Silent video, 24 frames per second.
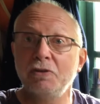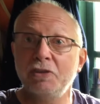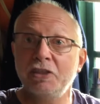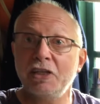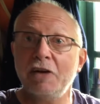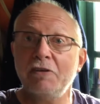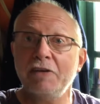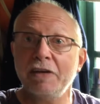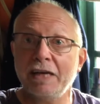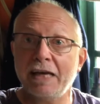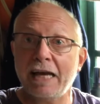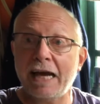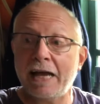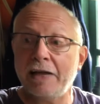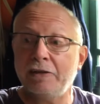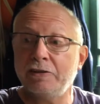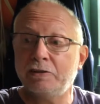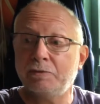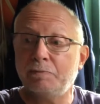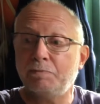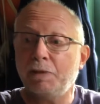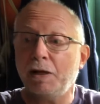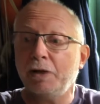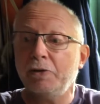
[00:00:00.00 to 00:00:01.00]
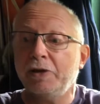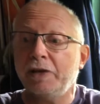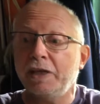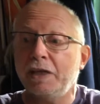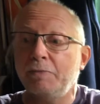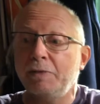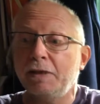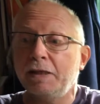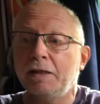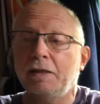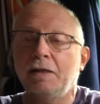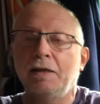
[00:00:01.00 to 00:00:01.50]
jerry cans. Bloke in the
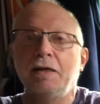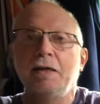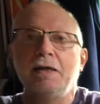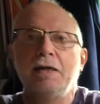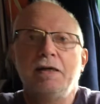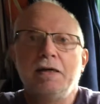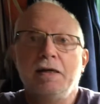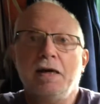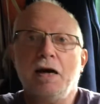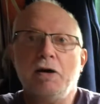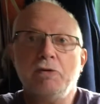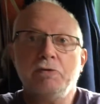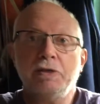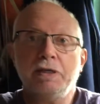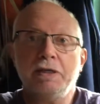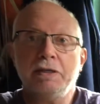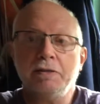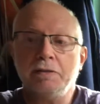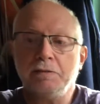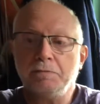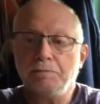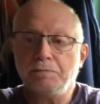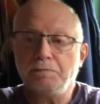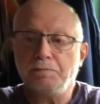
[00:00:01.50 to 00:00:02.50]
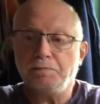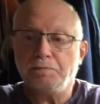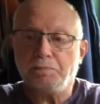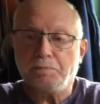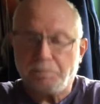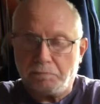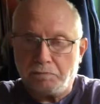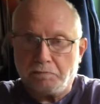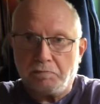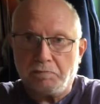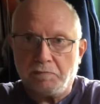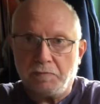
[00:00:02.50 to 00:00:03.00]
middle holding
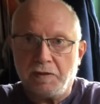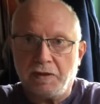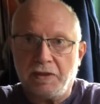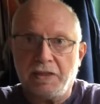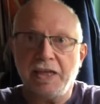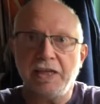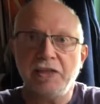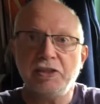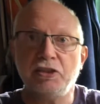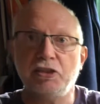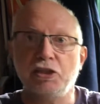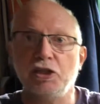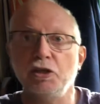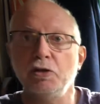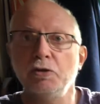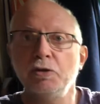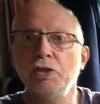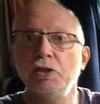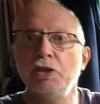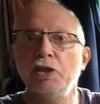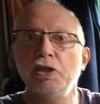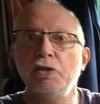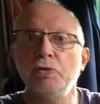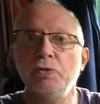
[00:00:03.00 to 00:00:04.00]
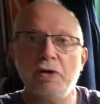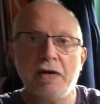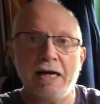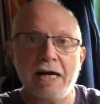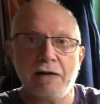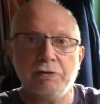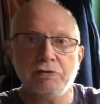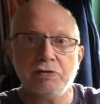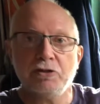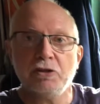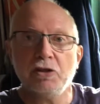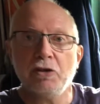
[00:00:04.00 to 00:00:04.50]
these 2, and you
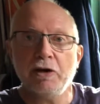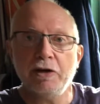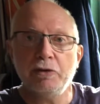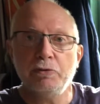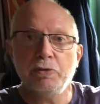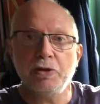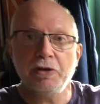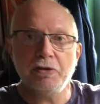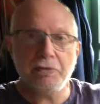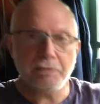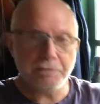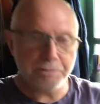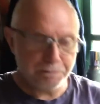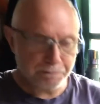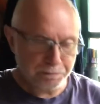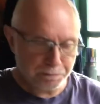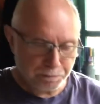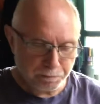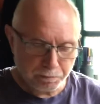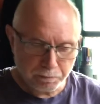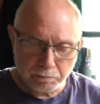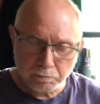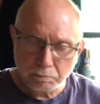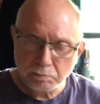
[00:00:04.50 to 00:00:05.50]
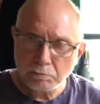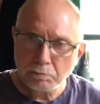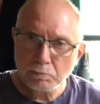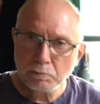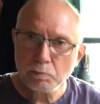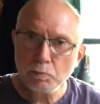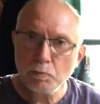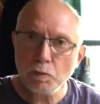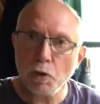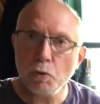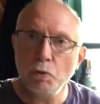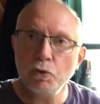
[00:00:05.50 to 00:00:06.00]
outside with
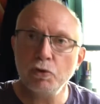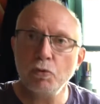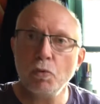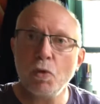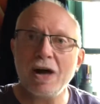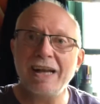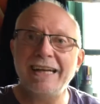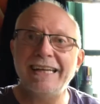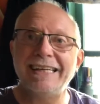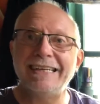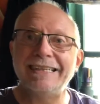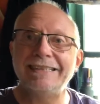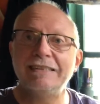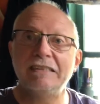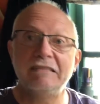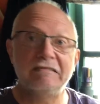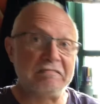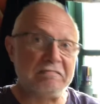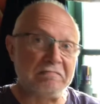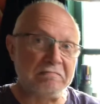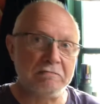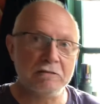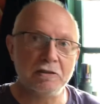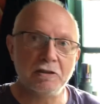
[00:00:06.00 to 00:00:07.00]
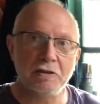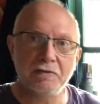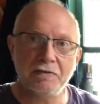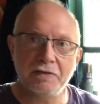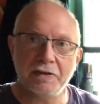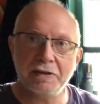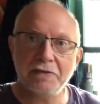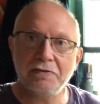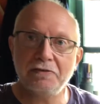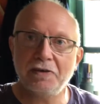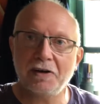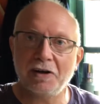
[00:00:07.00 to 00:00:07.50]
1 each. Not
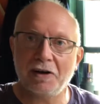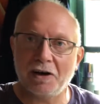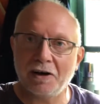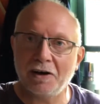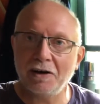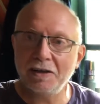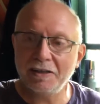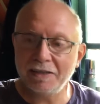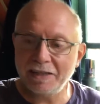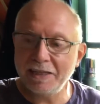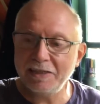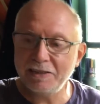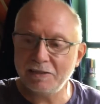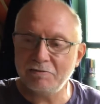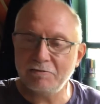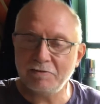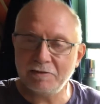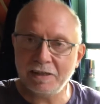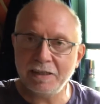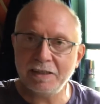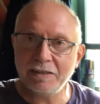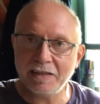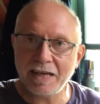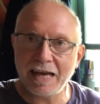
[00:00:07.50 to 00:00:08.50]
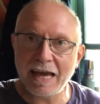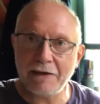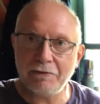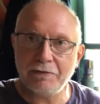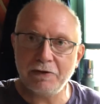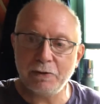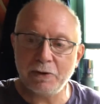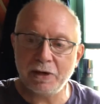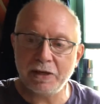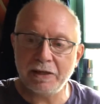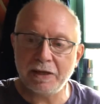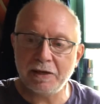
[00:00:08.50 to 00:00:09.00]
very far. These are heavy
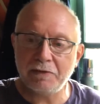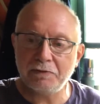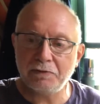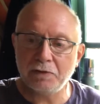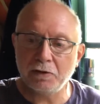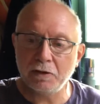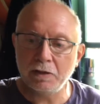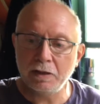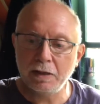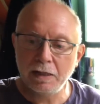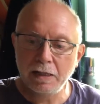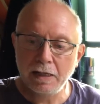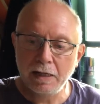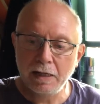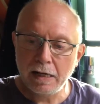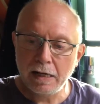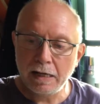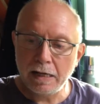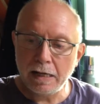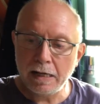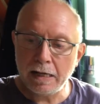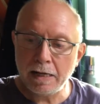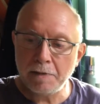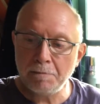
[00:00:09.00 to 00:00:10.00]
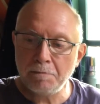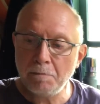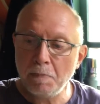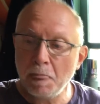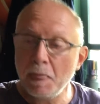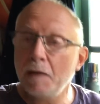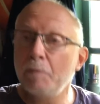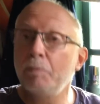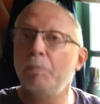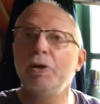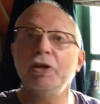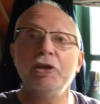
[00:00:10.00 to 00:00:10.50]
when they're full.
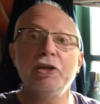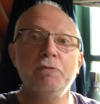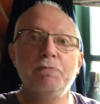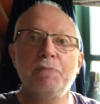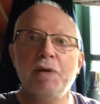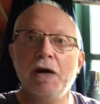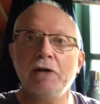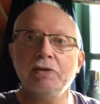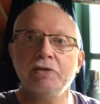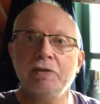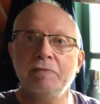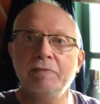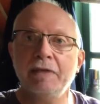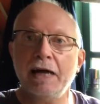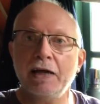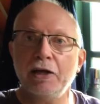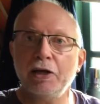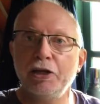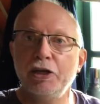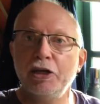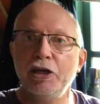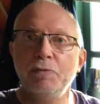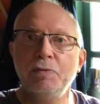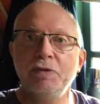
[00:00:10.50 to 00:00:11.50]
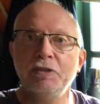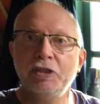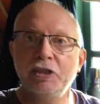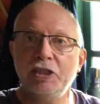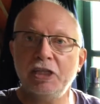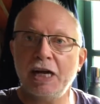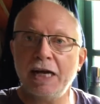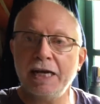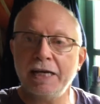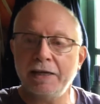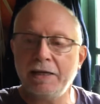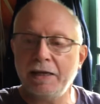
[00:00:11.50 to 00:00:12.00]
But you pass them down a human
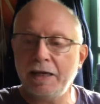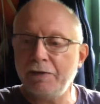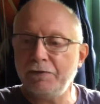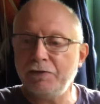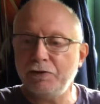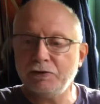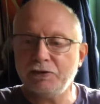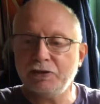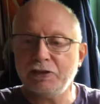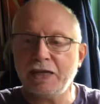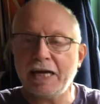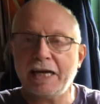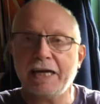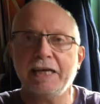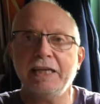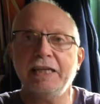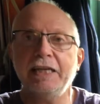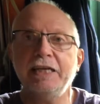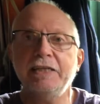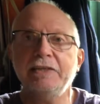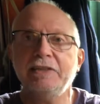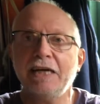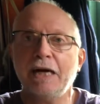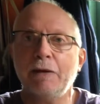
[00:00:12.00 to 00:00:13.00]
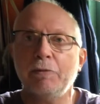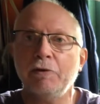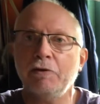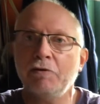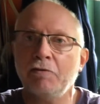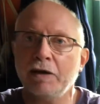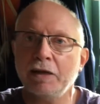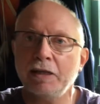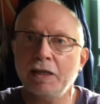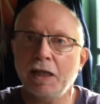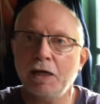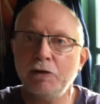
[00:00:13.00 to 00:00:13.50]
chain. If you're stacking these up, you're
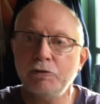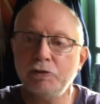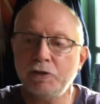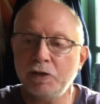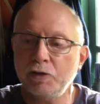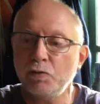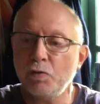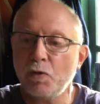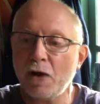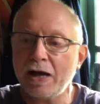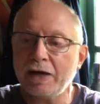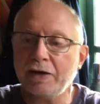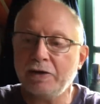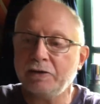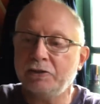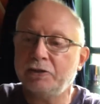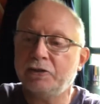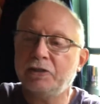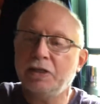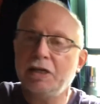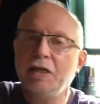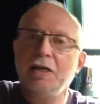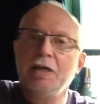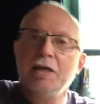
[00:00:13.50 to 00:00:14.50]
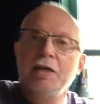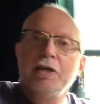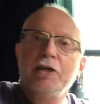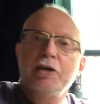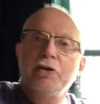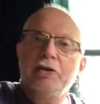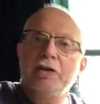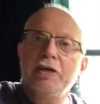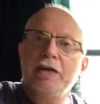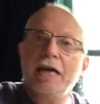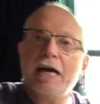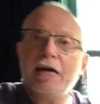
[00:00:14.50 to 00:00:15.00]
unloading wagons. You
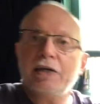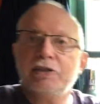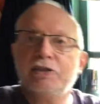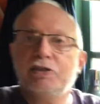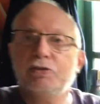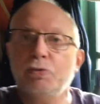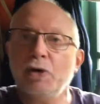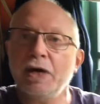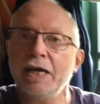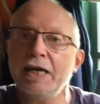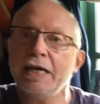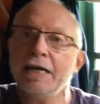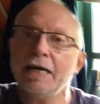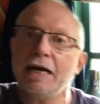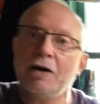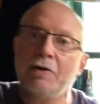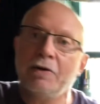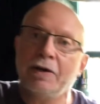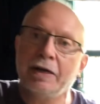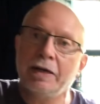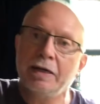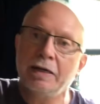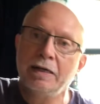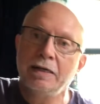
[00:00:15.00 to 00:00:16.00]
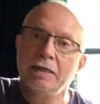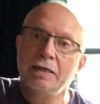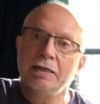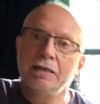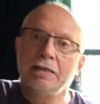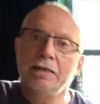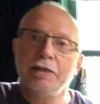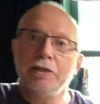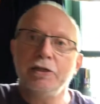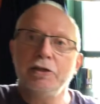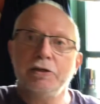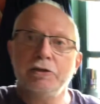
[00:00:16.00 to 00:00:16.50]
can get a swing going,
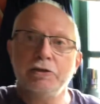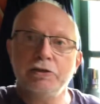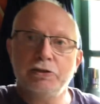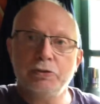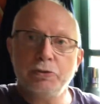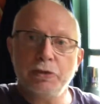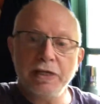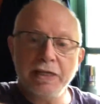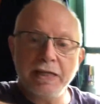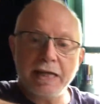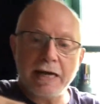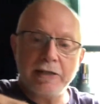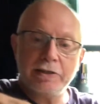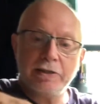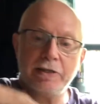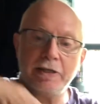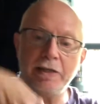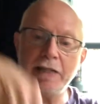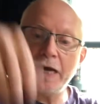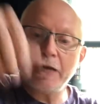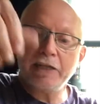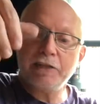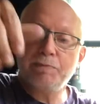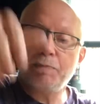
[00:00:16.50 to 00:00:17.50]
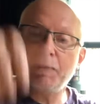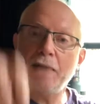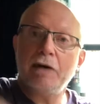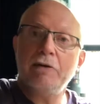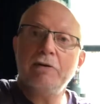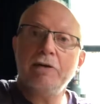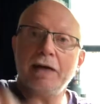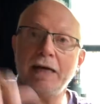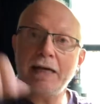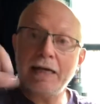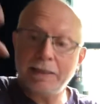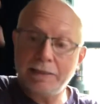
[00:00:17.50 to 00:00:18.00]
and you can swing that to the next bloke,
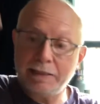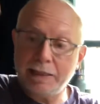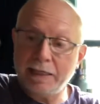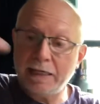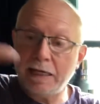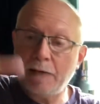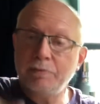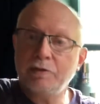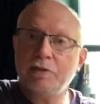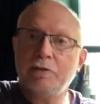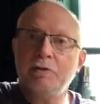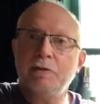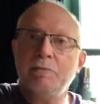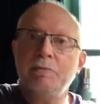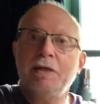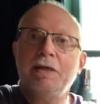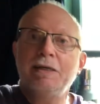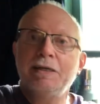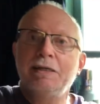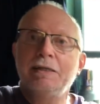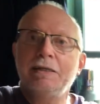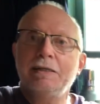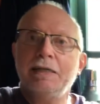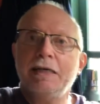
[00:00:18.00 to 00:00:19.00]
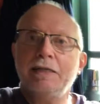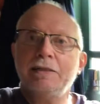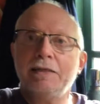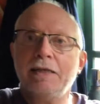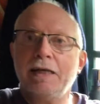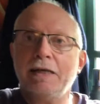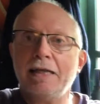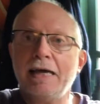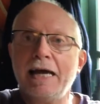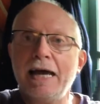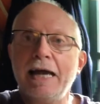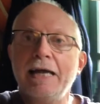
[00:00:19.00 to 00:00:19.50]
and as it comes to him, there's
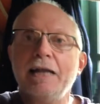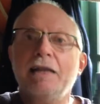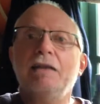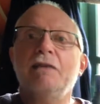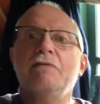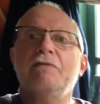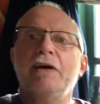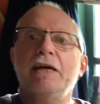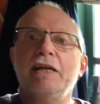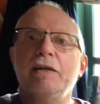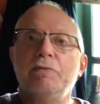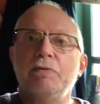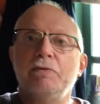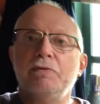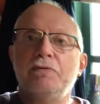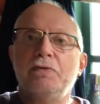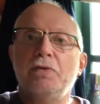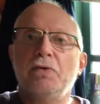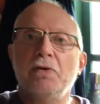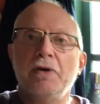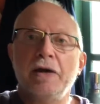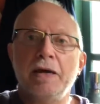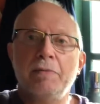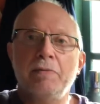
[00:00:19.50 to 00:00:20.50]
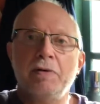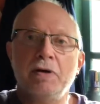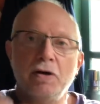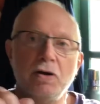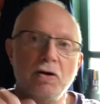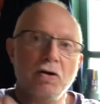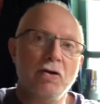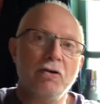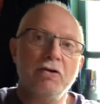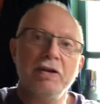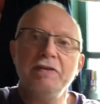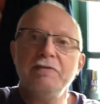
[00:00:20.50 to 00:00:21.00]
another handle available for him.
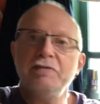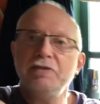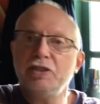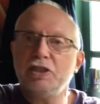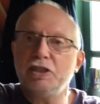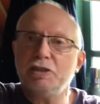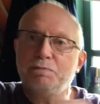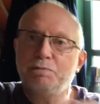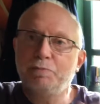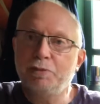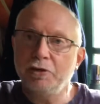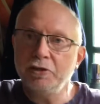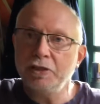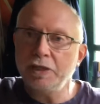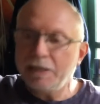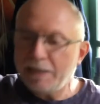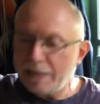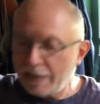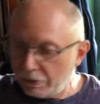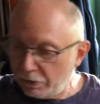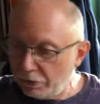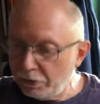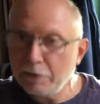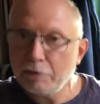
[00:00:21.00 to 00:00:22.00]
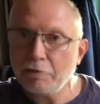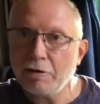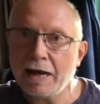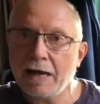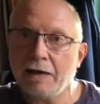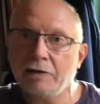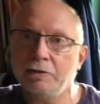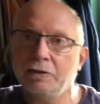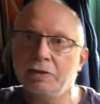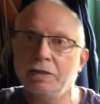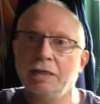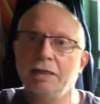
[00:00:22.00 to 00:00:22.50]
Or even just putting it down on the
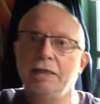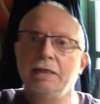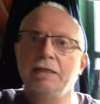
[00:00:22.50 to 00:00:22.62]
ground,